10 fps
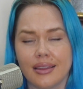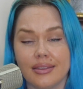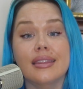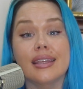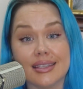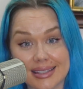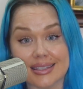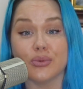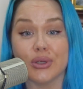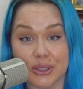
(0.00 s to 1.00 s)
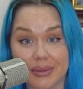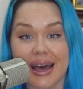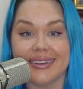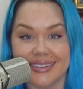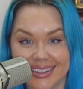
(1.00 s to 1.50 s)
This is real
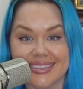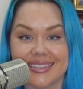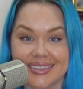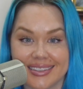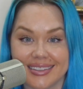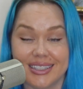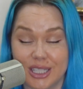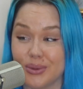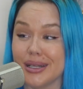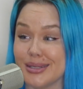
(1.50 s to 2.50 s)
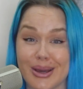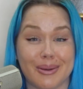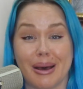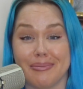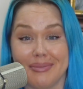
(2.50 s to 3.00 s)
madness. You want to talk
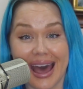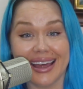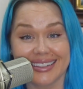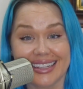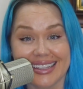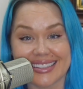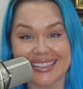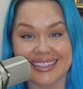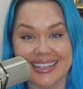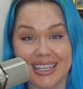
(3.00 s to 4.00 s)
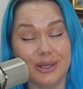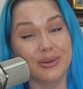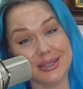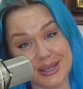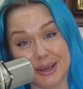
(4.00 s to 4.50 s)
about madness? You
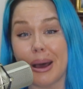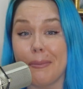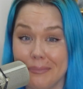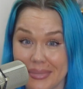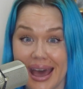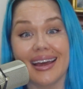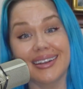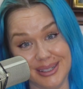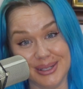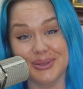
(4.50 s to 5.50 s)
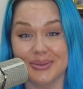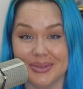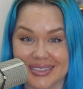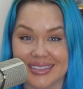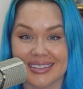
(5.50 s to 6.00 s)
want to talk about mad
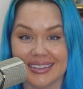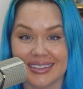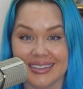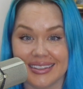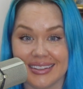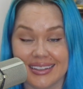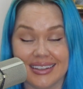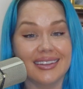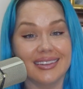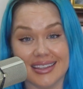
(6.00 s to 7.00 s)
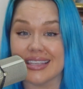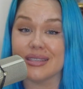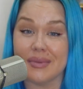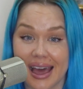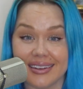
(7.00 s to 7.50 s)
news? This is
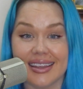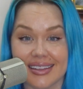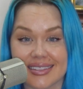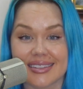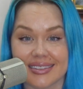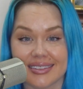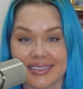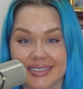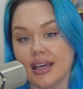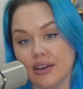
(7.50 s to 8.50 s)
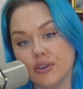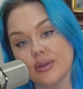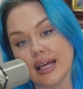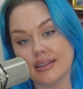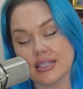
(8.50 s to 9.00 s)
madness. If you
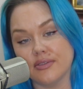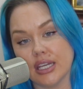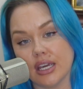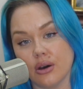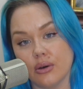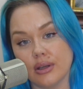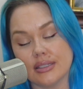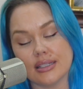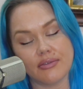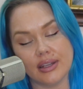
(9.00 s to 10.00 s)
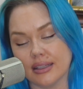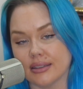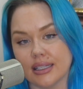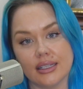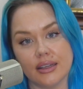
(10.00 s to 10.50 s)
like this video,
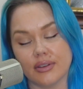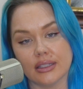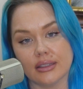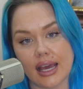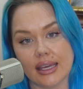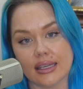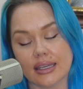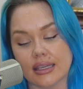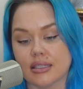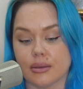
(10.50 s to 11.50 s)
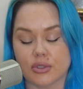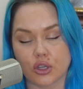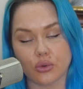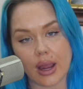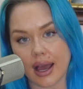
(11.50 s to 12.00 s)
definitely give it a like.
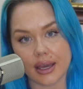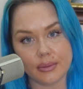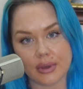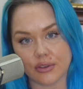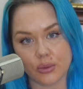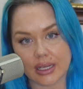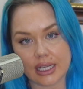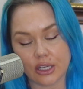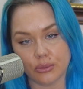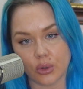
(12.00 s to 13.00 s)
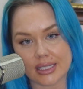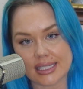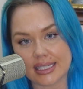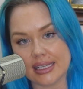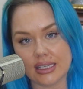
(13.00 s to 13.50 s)
Subscribe if you want to hear more
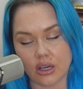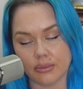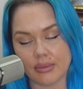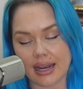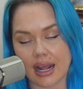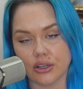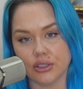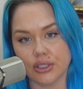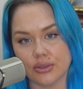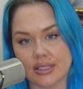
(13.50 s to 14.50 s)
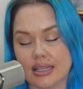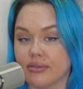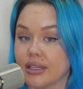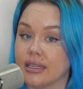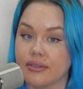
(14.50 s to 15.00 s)
tea on Mad Hatter News.
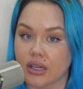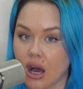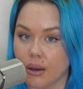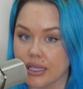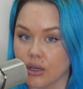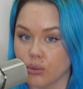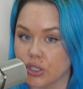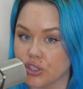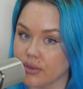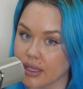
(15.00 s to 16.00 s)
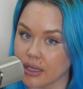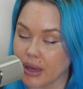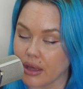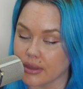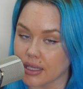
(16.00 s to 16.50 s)
Definitely leave a comment on what you think
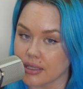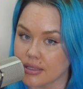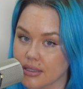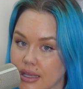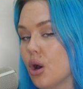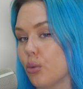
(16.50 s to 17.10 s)
about this.